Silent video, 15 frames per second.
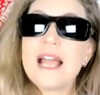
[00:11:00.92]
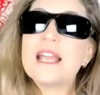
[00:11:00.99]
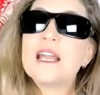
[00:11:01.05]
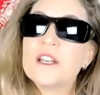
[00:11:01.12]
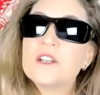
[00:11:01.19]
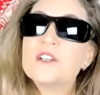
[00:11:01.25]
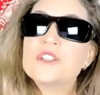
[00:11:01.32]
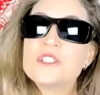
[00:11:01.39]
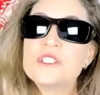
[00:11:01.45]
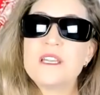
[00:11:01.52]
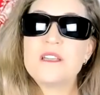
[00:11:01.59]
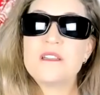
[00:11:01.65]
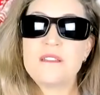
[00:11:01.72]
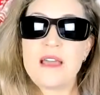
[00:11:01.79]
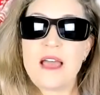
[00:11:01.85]
I
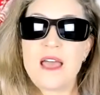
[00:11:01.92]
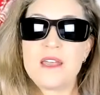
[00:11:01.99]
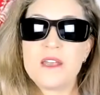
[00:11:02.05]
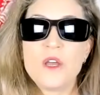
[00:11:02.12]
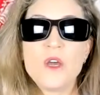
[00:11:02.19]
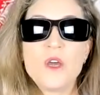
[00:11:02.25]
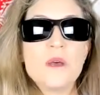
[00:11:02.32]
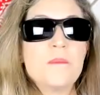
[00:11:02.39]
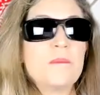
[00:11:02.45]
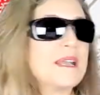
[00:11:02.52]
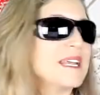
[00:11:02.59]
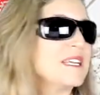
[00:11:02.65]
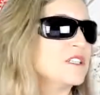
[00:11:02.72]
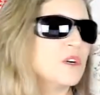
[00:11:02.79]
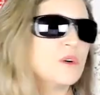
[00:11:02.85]
understand that, but
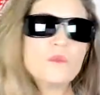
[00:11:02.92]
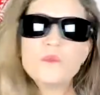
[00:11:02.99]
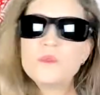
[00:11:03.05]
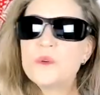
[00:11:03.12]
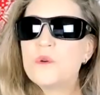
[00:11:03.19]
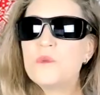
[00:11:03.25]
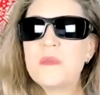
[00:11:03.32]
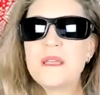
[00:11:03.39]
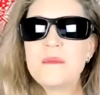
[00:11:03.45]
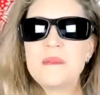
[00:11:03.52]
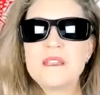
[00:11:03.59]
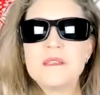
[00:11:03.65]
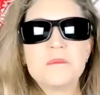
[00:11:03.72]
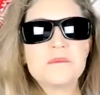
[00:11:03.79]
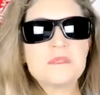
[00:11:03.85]
I don't know
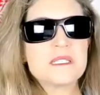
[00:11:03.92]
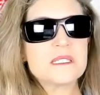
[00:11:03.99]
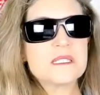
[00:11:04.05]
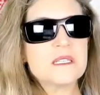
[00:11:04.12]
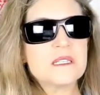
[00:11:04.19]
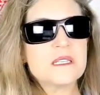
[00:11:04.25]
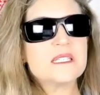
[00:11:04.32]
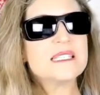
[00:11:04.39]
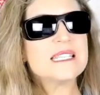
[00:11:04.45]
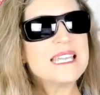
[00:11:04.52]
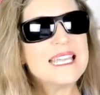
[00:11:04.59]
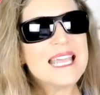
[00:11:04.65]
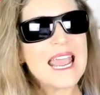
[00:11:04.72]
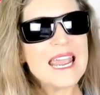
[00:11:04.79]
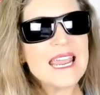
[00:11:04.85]
maybe the
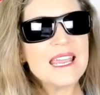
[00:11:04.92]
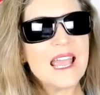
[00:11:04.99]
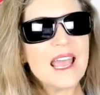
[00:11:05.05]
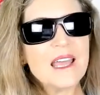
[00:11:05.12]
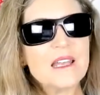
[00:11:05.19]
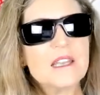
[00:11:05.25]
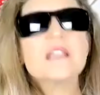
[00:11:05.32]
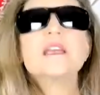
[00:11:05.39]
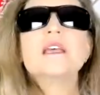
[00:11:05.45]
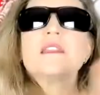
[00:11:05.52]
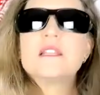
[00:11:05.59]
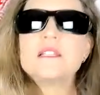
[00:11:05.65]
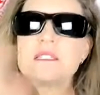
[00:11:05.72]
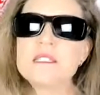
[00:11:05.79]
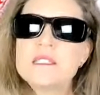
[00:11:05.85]
CK yet,
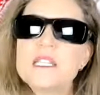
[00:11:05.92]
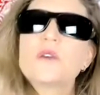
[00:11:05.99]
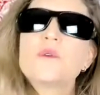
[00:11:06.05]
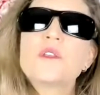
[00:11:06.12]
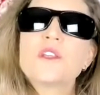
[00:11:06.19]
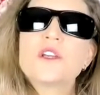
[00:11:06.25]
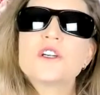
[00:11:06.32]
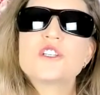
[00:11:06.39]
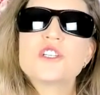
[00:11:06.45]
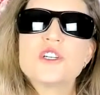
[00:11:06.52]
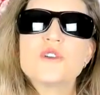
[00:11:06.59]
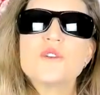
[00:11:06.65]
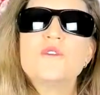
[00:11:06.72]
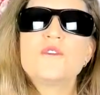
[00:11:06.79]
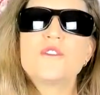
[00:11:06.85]
then stick with your
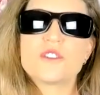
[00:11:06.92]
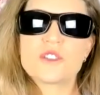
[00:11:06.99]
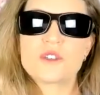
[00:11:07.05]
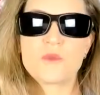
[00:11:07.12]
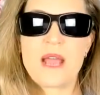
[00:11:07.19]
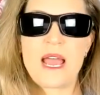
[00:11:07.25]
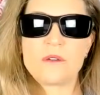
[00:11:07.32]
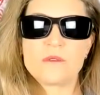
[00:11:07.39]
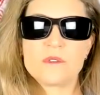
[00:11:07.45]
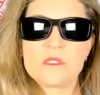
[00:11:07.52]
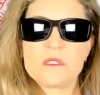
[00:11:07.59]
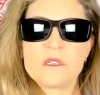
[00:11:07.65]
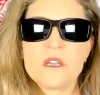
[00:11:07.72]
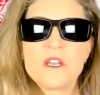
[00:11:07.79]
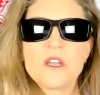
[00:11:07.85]
2 first
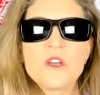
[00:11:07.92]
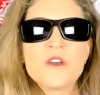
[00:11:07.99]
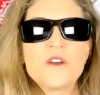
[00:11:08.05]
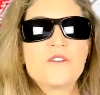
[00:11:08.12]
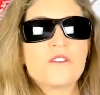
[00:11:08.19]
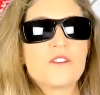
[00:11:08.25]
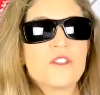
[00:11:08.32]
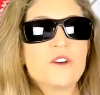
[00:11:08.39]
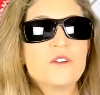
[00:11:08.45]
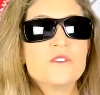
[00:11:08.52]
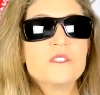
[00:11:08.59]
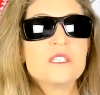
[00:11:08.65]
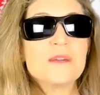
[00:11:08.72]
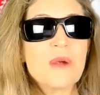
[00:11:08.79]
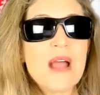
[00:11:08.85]
rounds. For
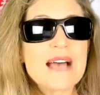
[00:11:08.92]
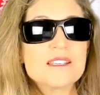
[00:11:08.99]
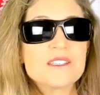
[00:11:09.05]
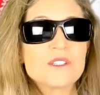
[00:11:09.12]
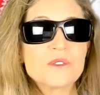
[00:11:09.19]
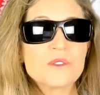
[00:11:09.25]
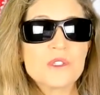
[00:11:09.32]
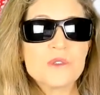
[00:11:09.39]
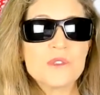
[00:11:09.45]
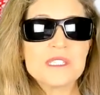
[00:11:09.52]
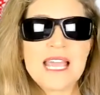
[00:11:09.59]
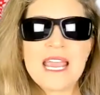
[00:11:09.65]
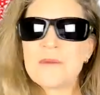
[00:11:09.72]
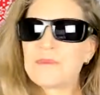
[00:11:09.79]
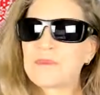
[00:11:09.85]
those Rascals who
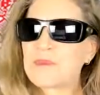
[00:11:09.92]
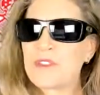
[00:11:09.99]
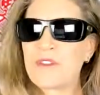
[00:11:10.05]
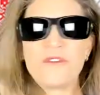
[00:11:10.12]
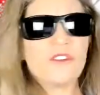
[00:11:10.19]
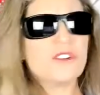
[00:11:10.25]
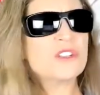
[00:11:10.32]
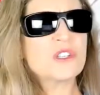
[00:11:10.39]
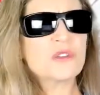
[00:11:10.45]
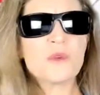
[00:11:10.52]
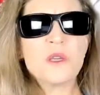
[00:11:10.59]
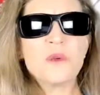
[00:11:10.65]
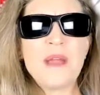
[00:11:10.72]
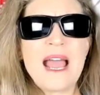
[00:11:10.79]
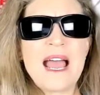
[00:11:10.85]
say, the first
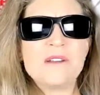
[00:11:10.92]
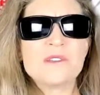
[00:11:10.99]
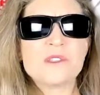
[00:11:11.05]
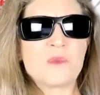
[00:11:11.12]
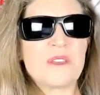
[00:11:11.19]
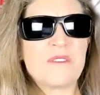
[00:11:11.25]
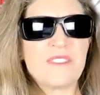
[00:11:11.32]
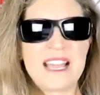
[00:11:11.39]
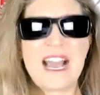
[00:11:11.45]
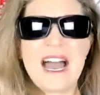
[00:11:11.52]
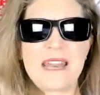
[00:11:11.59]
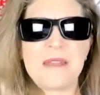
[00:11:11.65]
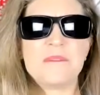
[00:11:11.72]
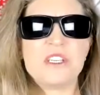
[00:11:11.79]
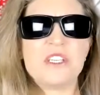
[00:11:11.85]
3 rounds, we've
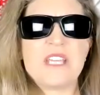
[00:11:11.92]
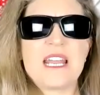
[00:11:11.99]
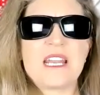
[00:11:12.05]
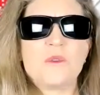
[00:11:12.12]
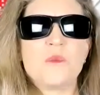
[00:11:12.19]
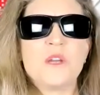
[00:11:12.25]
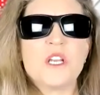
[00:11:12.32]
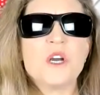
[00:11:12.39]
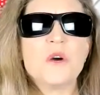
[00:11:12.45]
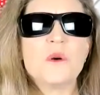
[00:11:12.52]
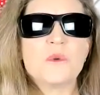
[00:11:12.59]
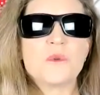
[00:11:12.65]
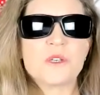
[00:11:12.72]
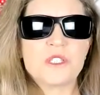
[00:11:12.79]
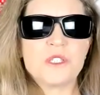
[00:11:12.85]
got it, Miss Shannon, we know
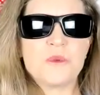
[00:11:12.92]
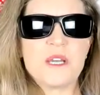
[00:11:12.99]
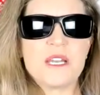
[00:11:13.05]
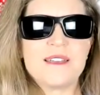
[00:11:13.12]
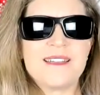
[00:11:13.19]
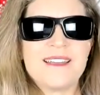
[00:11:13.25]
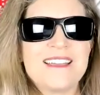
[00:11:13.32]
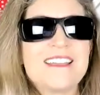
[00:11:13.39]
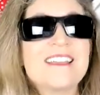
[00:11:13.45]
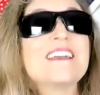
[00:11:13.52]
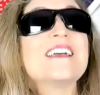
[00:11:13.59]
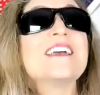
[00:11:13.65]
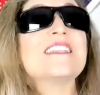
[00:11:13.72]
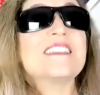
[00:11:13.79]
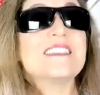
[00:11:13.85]
what we're doing.
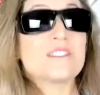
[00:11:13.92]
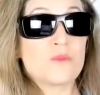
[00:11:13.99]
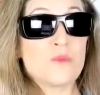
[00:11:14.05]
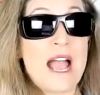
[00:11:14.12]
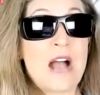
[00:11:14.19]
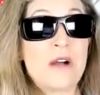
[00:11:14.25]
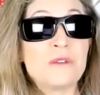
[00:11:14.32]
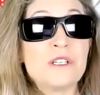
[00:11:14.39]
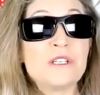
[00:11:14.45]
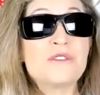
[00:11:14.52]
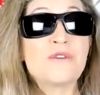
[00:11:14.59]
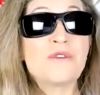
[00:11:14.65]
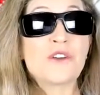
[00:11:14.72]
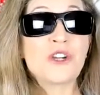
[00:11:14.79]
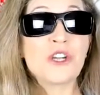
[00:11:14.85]
This round
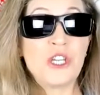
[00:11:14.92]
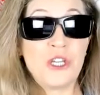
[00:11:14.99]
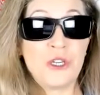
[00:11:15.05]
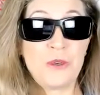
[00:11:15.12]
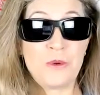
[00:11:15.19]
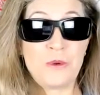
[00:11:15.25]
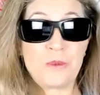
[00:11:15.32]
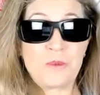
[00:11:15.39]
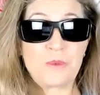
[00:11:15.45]
is for you.